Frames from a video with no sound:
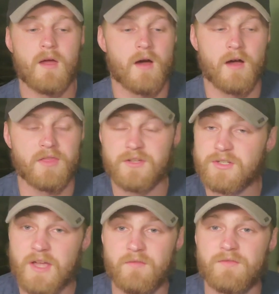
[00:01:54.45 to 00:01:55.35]
Uh, they
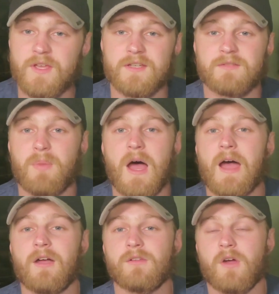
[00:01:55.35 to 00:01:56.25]
just have things
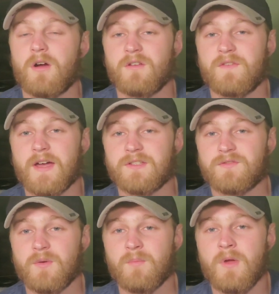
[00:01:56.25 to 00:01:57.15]
piled, artifacts
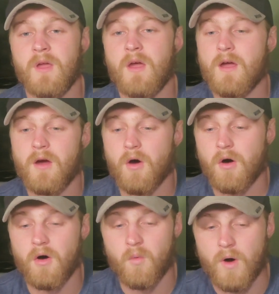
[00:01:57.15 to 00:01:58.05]
from
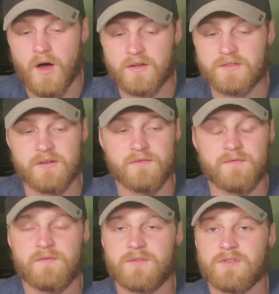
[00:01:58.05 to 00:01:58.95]
all walks
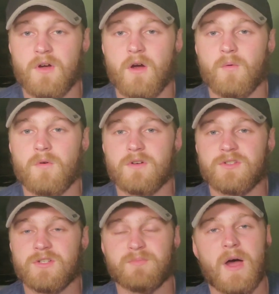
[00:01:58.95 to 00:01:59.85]
of Star Wars,
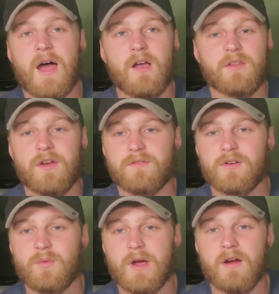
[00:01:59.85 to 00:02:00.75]
just piled
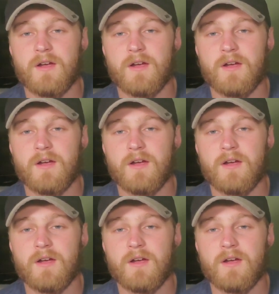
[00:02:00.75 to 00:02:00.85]
everywhere.